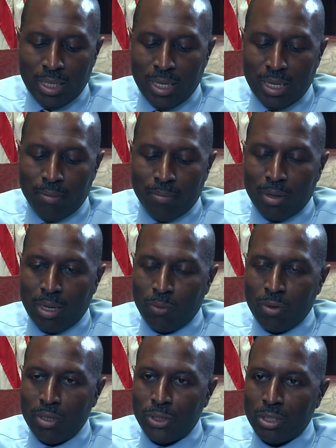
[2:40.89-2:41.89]
Um, I
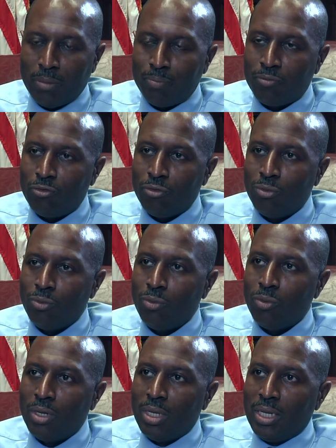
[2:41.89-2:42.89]
want to jump
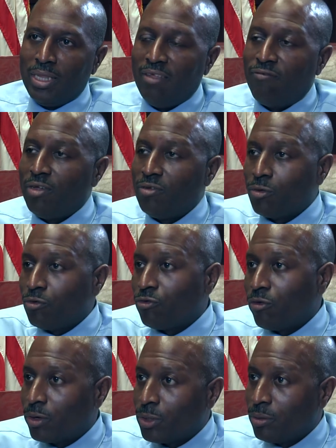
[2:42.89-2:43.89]
to the physical
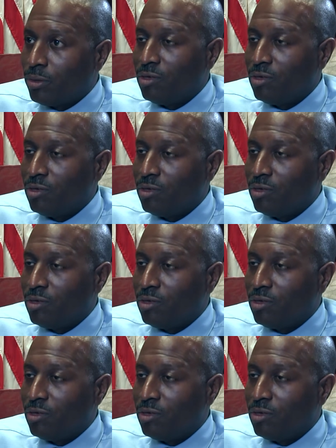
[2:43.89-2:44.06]
structure.